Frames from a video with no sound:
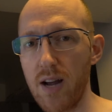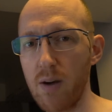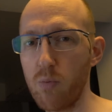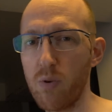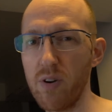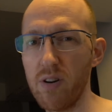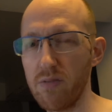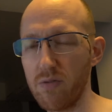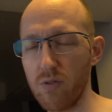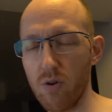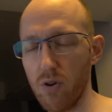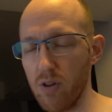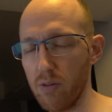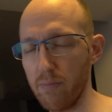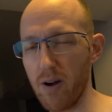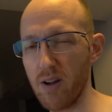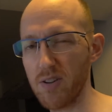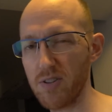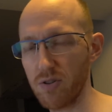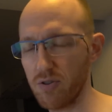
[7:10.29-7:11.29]
I wouldn't have caught the
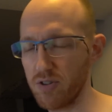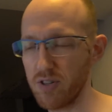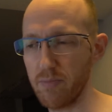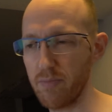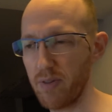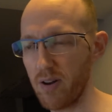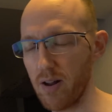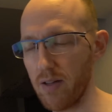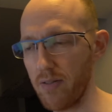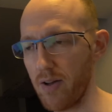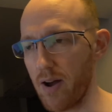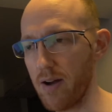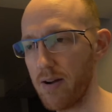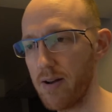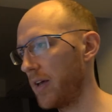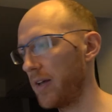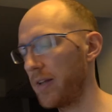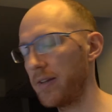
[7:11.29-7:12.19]
bus or something like that.